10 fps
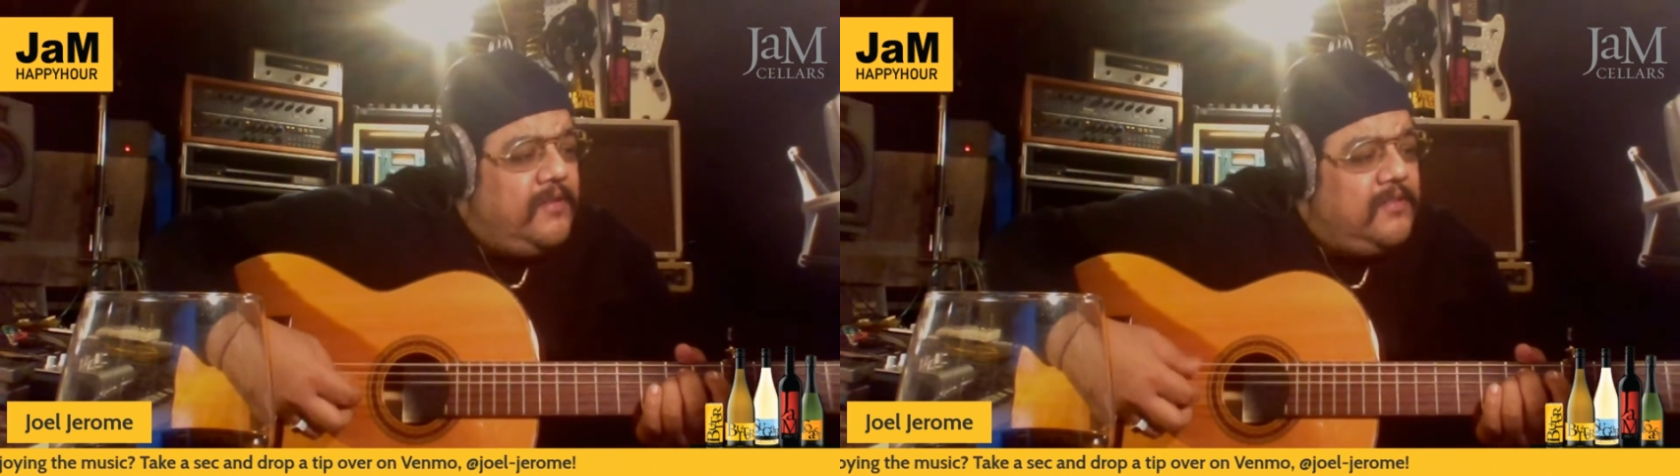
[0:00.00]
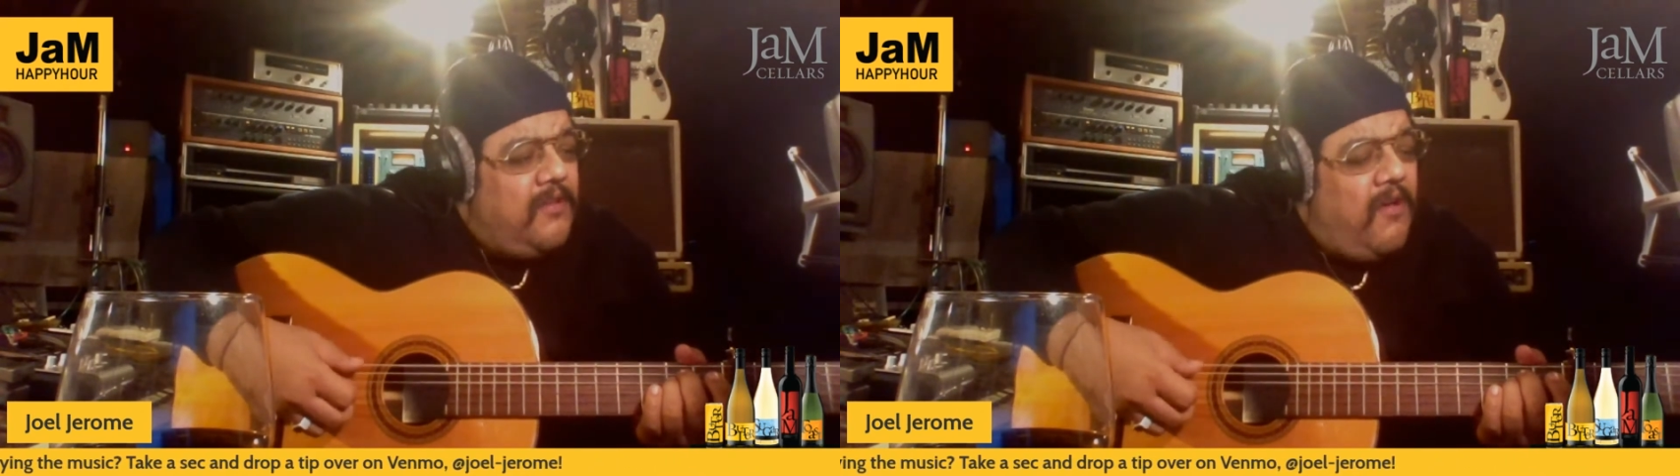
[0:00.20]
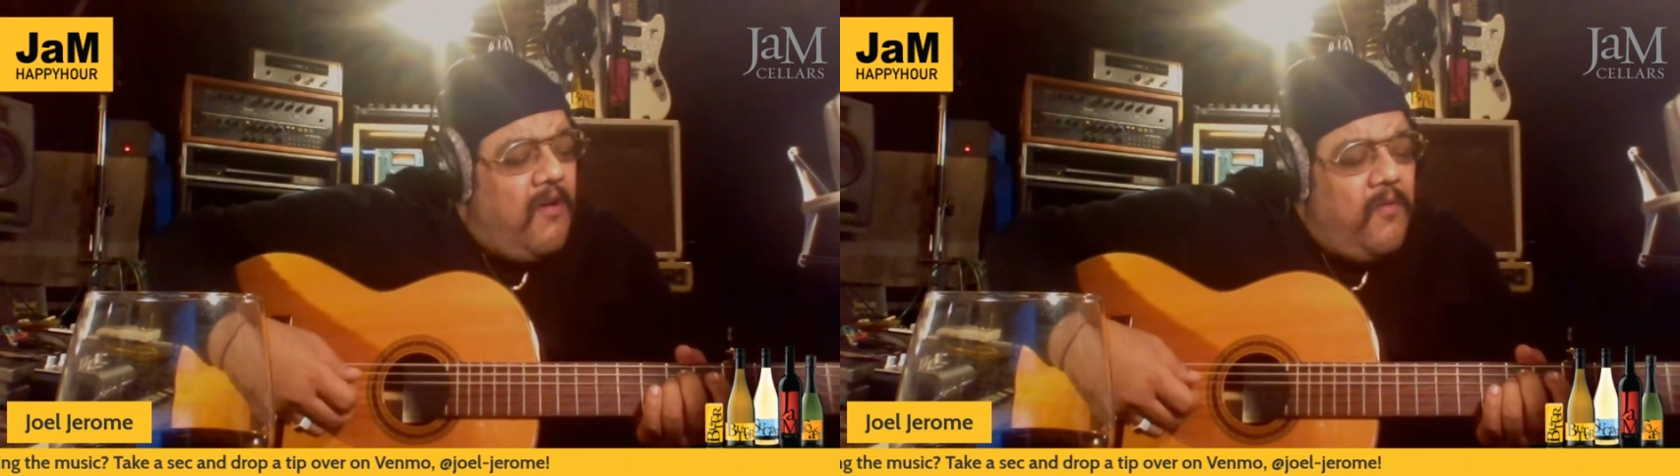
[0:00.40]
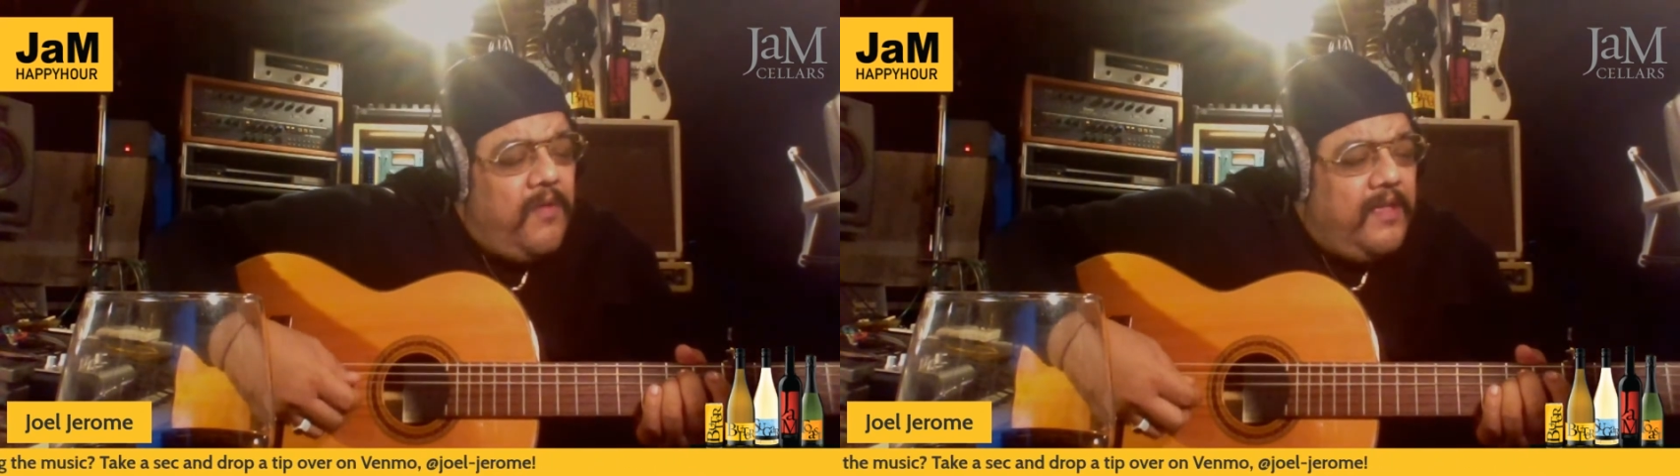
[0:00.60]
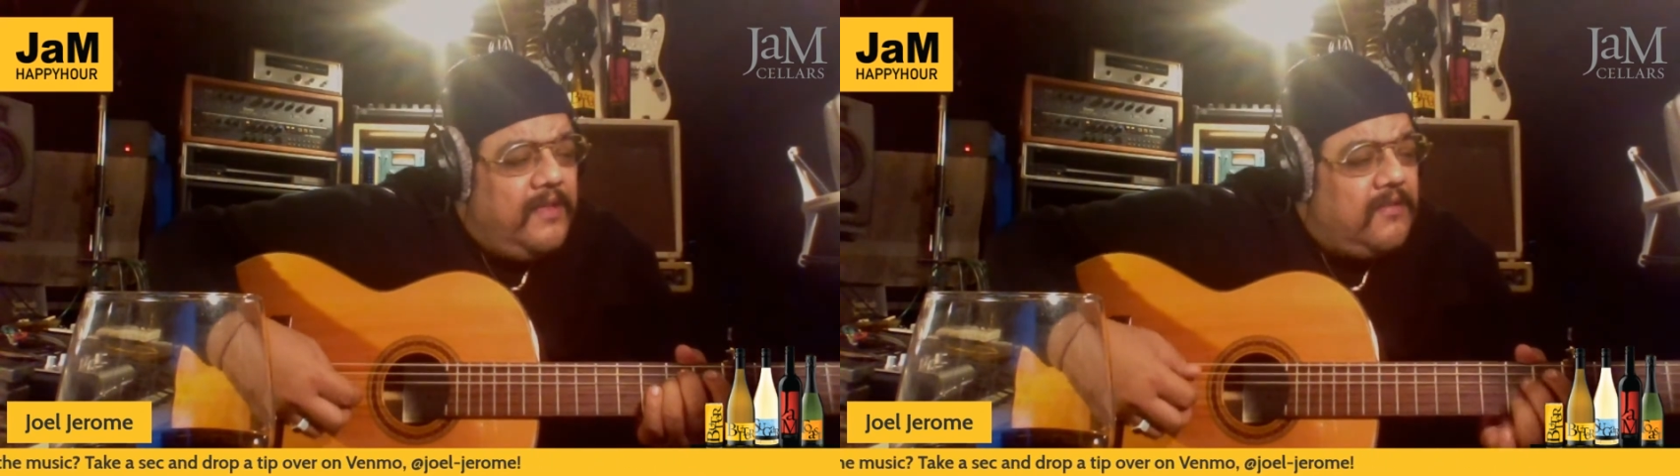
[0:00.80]
is
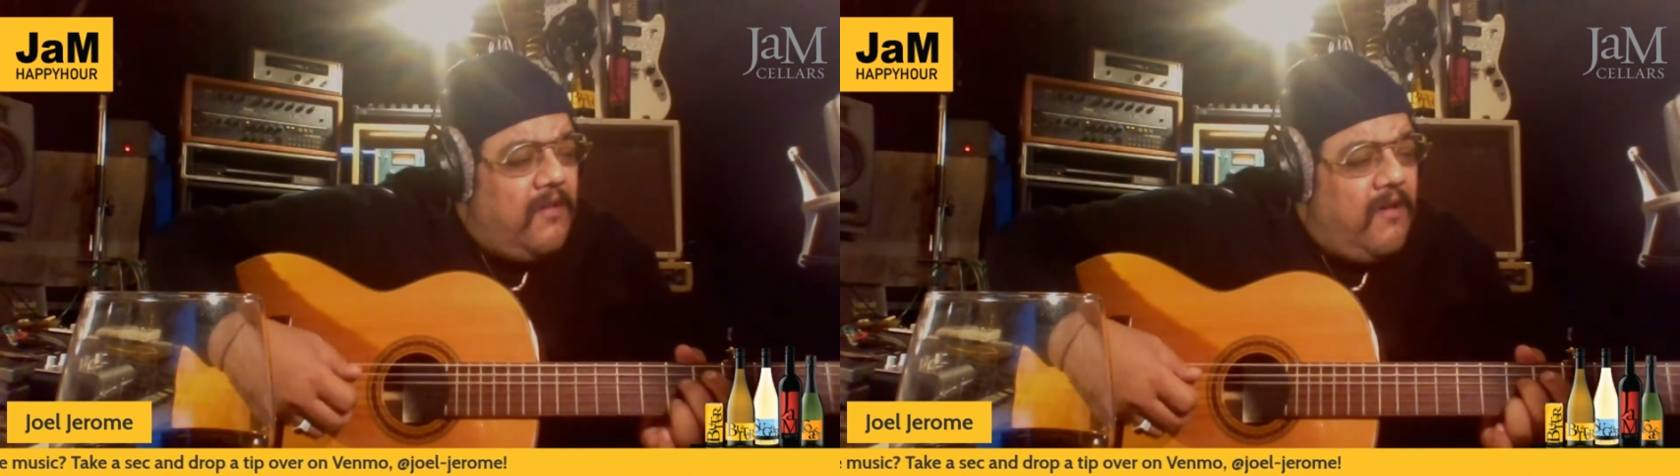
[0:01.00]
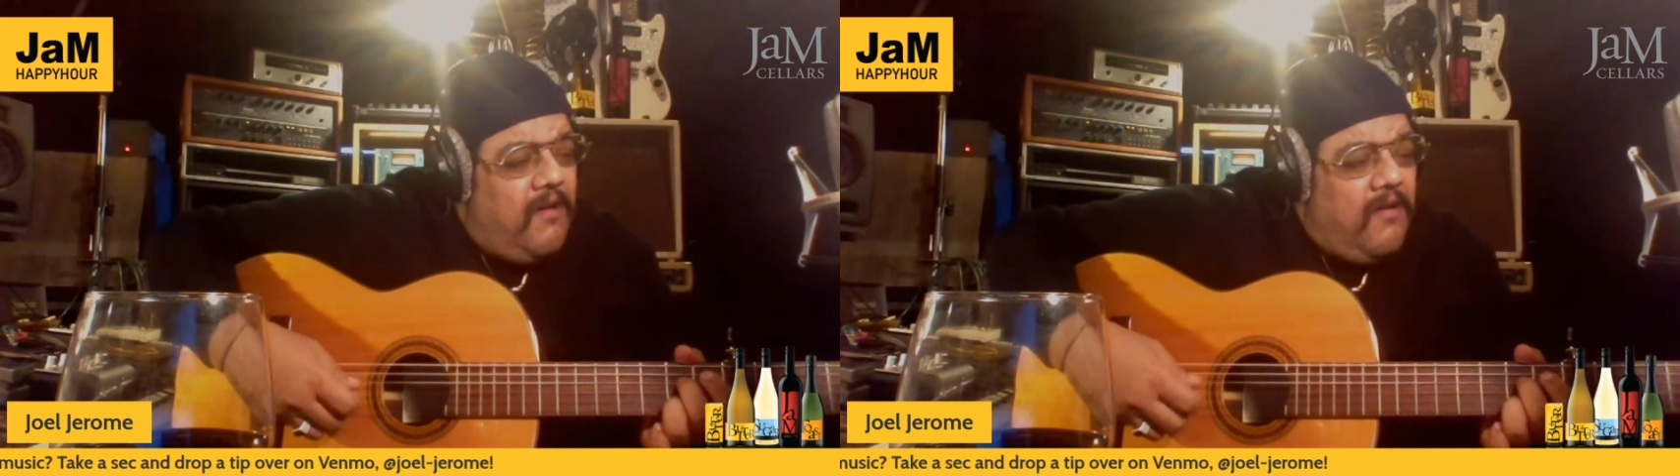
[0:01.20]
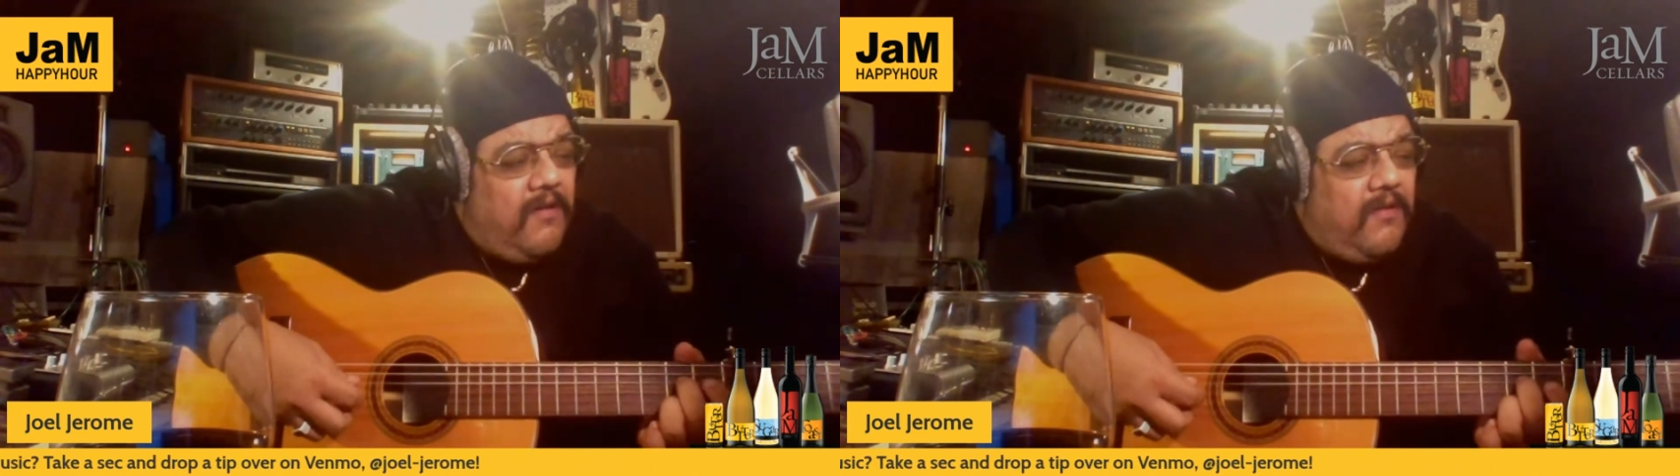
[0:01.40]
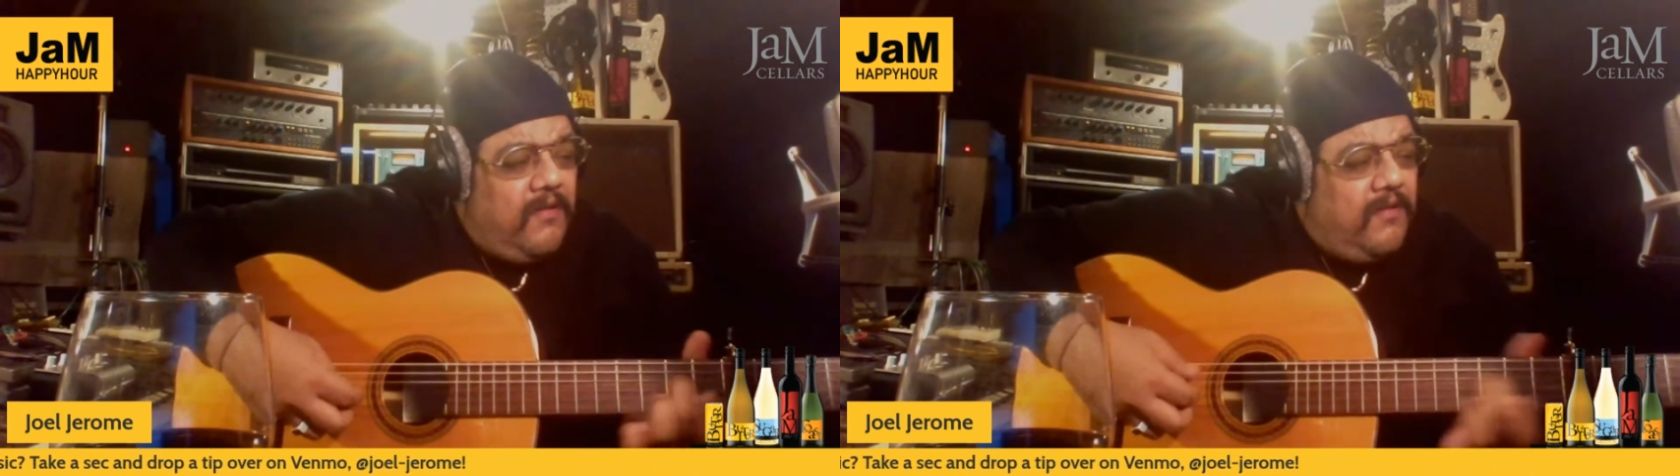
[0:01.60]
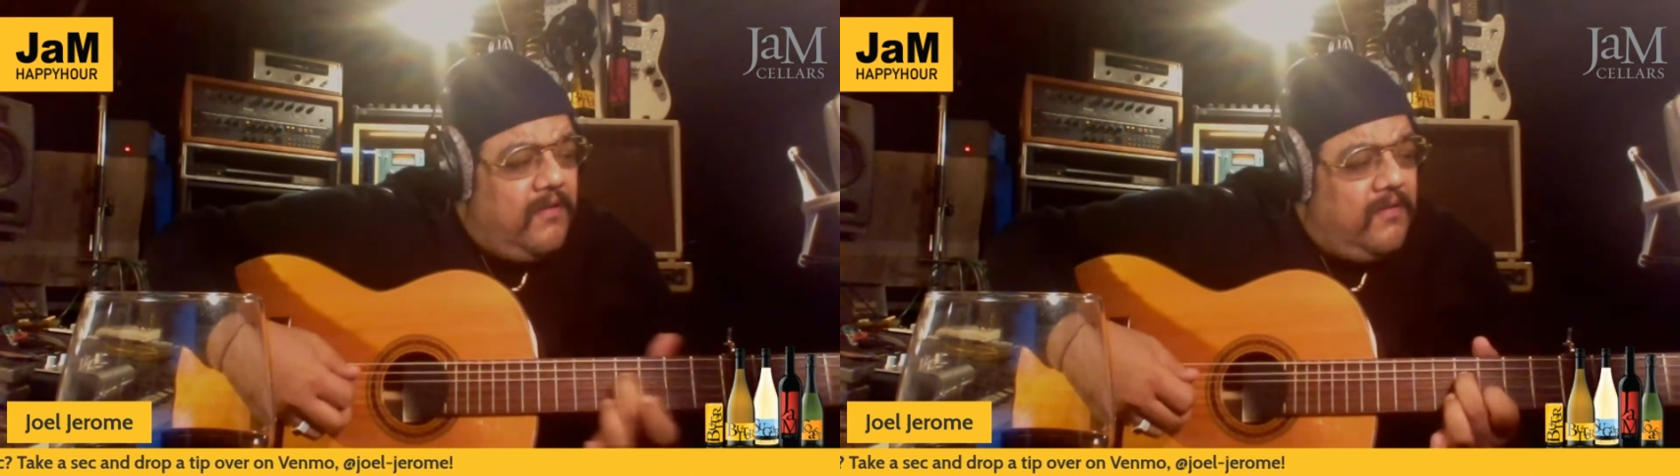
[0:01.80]
always
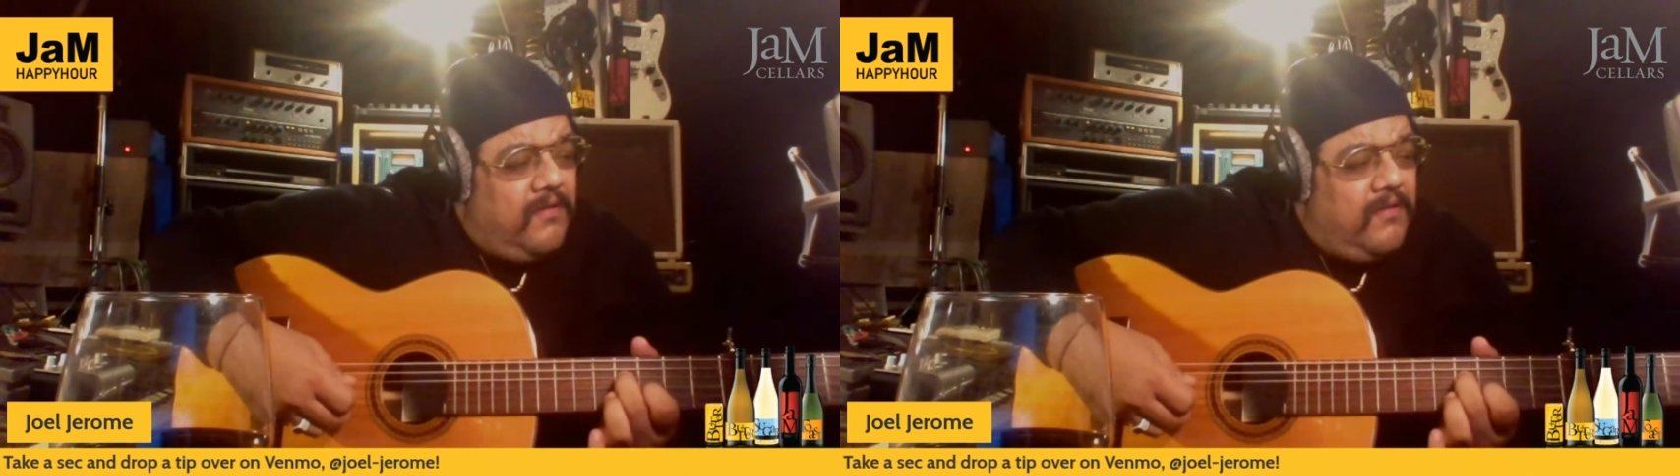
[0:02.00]
hard.